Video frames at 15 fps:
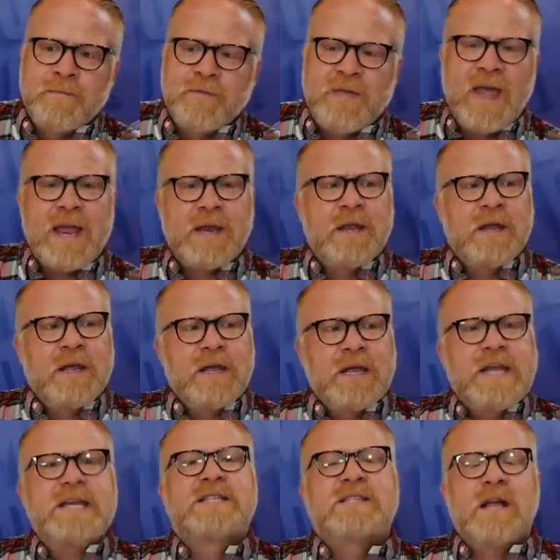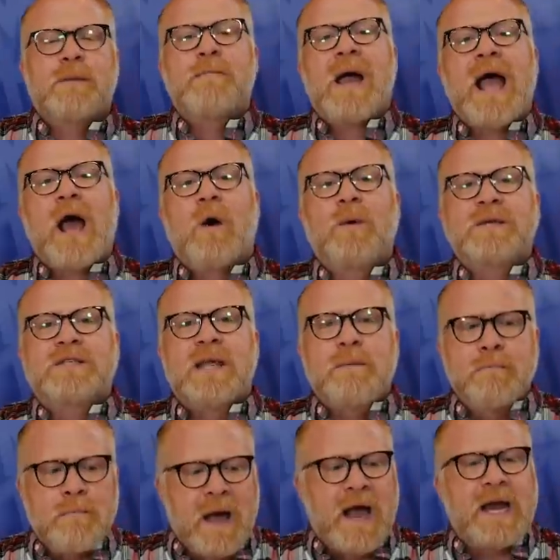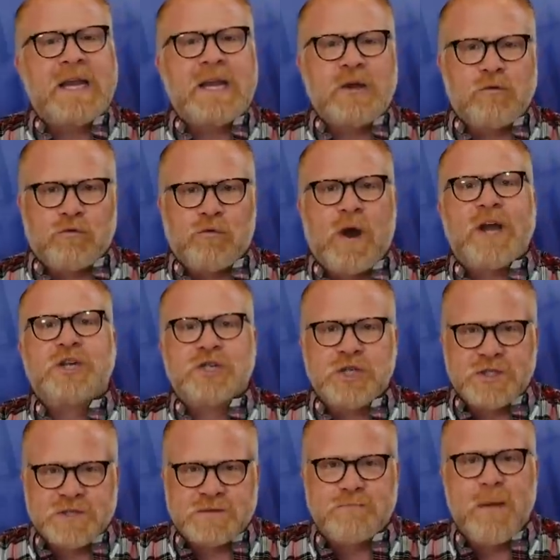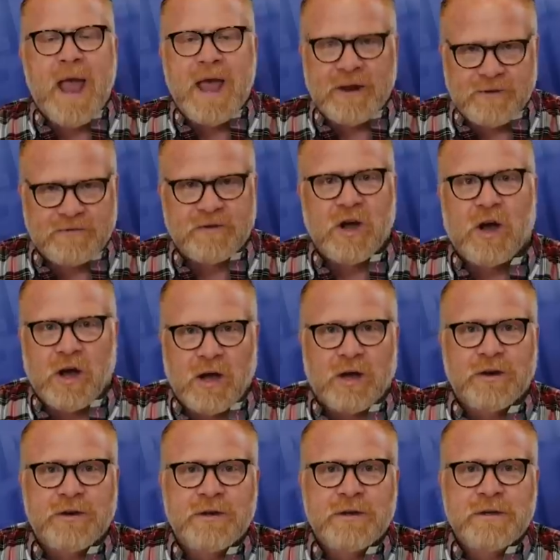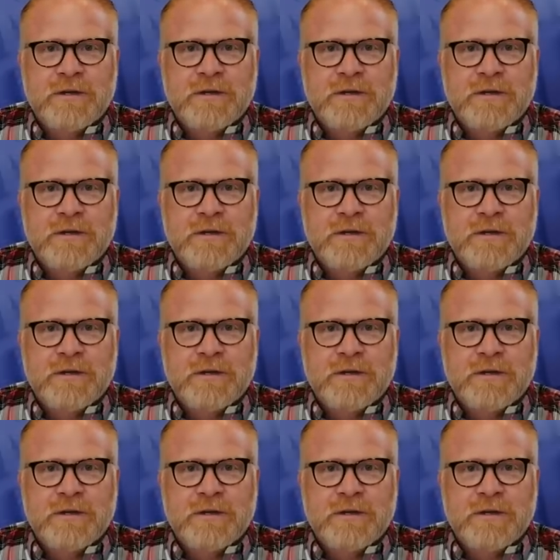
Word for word: that he somehow is a mighty, righteous man of God.